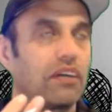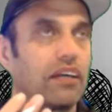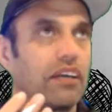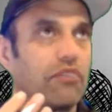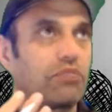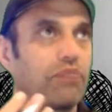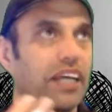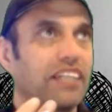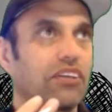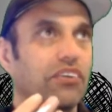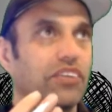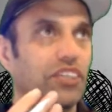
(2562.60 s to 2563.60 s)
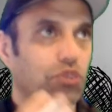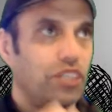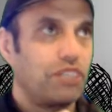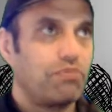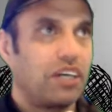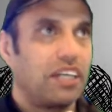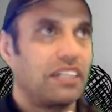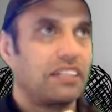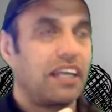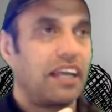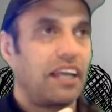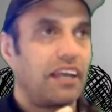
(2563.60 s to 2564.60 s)
it was based on the choice bias,
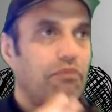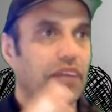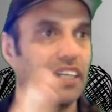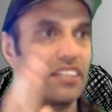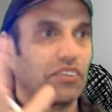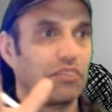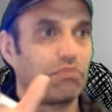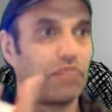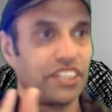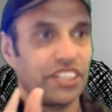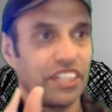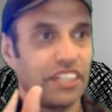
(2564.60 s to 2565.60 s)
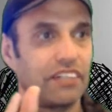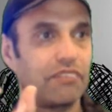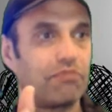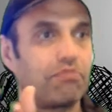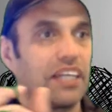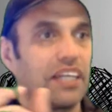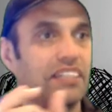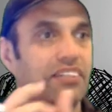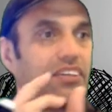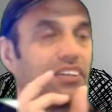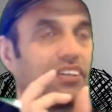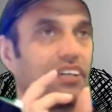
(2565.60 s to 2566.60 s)
based on budget, based
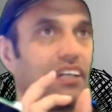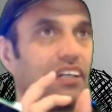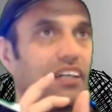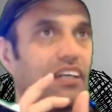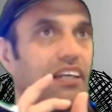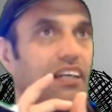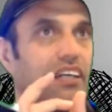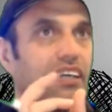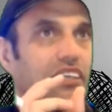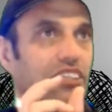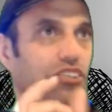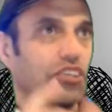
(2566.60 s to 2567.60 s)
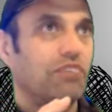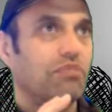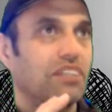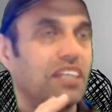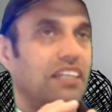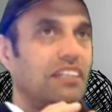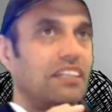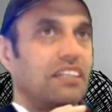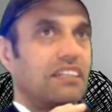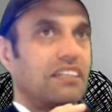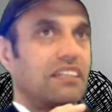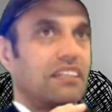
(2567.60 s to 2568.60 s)
on
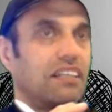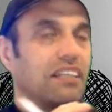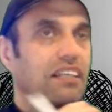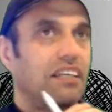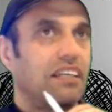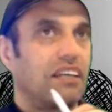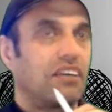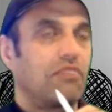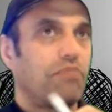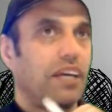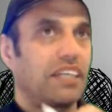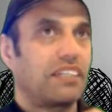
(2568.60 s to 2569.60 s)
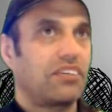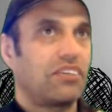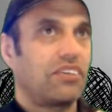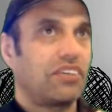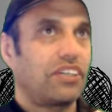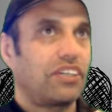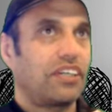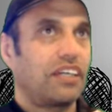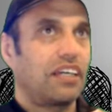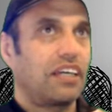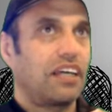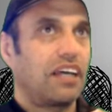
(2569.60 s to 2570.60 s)
circumstances, based on
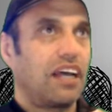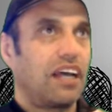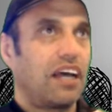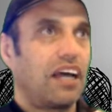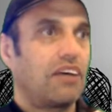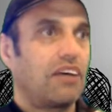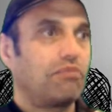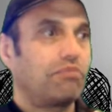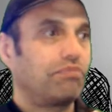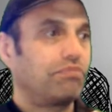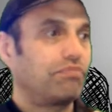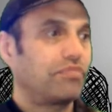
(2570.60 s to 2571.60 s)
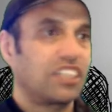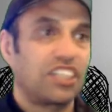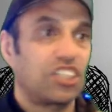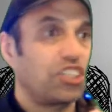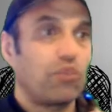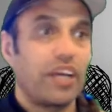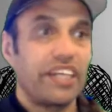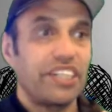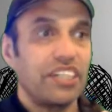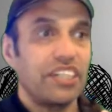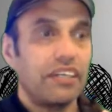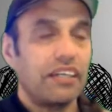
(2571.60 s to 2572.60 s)

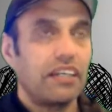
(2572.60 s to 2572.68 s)
situation,